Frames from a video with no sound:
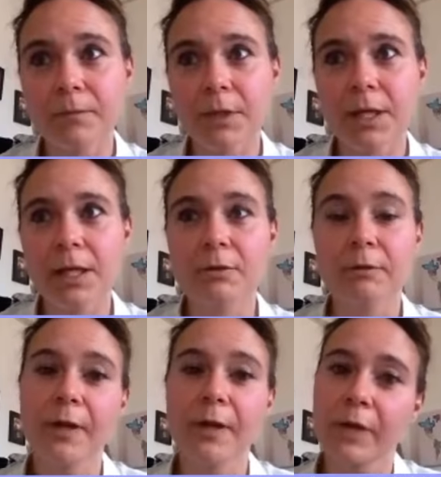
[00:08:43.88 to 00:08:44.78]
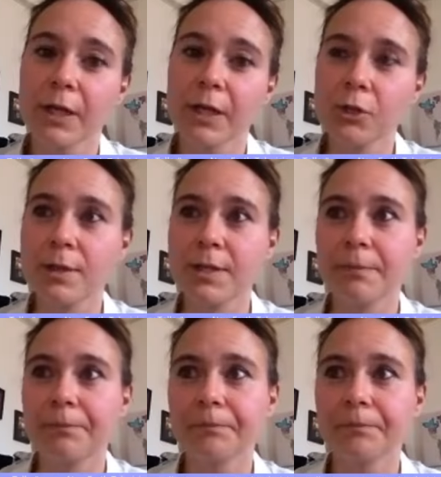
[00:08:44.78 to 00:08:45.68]
israfel reassures
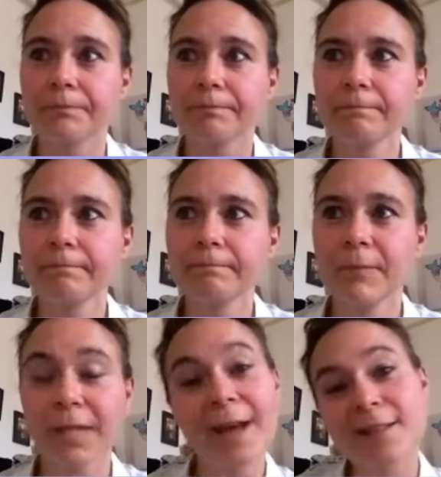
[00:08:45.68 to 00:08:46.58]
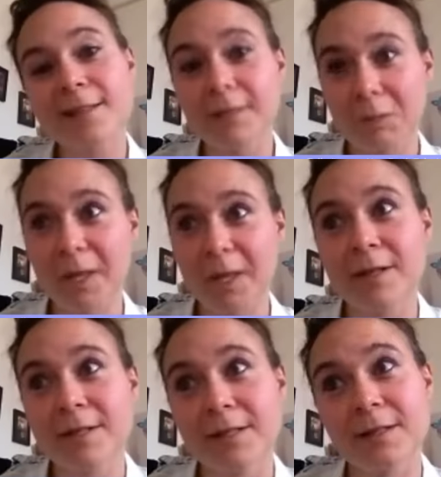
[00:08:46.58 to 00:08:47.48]
him yes
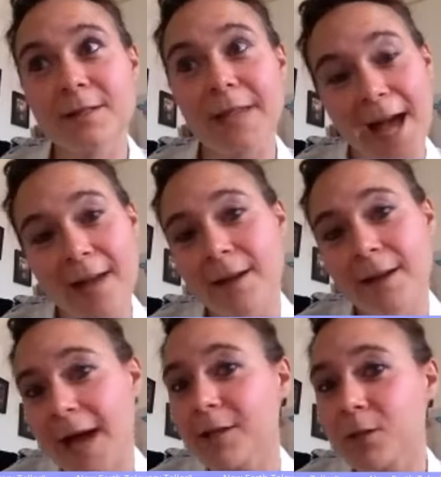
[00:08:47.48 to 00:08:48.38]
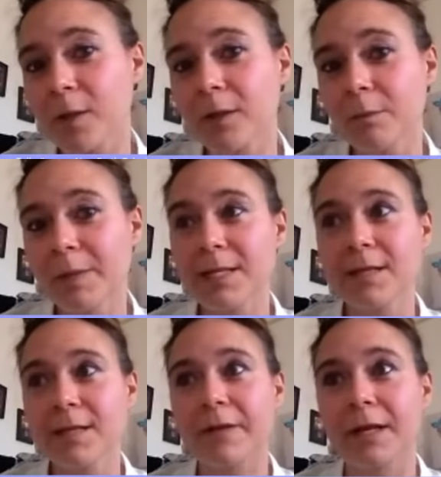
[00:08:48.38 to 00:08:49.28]
appearances can and will be
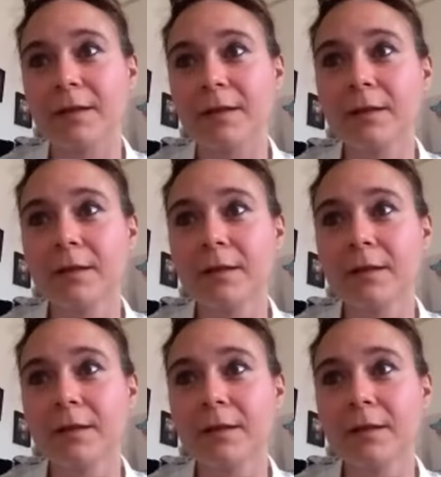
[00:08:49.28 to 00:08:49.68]
deceiving